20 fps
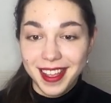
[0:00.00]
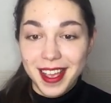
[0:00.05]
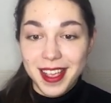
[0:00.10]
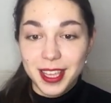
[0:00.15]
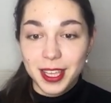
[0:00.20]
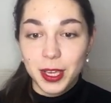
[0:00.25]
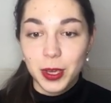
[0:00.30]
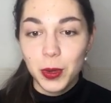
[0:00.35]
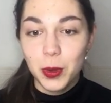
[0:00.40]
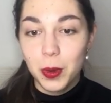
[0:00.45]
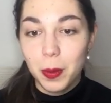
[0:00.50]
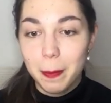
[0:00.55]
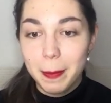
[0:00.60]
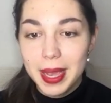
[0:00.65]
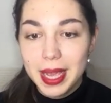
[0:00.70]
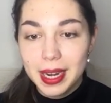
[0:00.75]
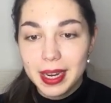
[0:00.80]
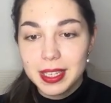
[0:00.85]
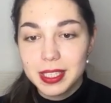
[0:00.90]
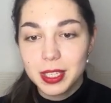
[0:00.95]
You main
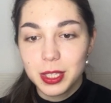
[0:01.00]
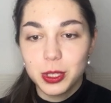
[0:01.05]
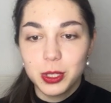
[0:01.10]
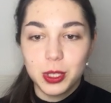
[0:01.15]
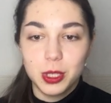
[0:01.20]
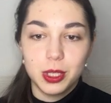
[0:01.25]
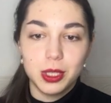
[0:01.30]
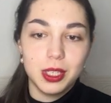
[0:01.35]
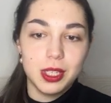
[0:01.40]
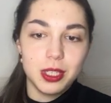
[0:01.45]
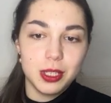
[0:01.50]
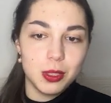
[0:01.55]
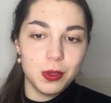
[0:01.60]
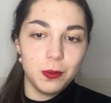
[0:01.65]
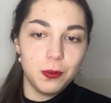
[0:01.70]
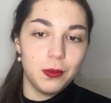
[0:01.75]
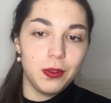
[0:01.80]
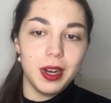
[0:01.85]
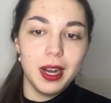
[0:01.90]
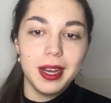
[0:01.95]
ask is to
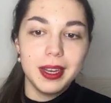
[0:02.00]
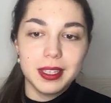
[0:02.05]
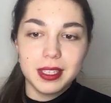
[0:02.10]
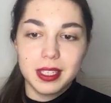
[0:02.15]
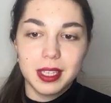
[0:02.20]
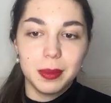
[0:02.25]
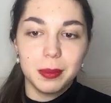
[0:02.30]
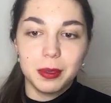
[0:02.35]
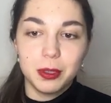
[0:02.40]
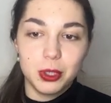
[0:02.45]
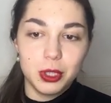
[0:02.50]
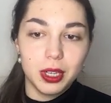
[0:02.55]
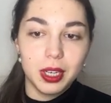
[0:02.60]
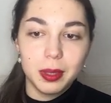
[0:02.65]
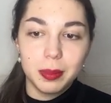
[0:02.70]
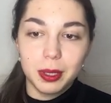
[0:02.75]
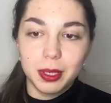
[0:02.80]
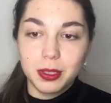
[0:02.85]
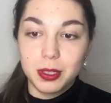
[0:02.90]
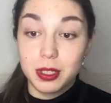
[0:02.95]
find a stable chart
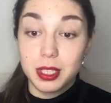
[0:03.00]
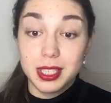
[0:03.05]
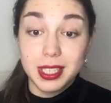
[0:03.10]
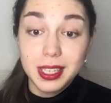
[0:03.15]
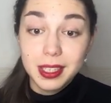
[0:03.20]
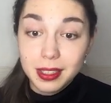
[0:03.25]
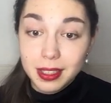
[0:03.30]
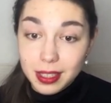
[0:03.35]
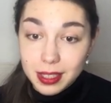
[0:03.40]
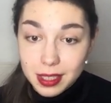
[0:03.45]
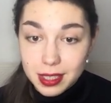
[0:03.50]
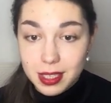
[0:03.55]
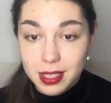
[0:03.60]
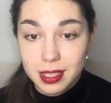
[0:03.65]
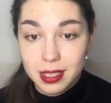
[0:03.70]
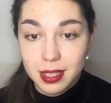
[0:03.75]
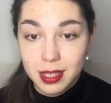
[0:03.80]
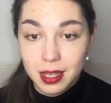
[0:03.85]
because signals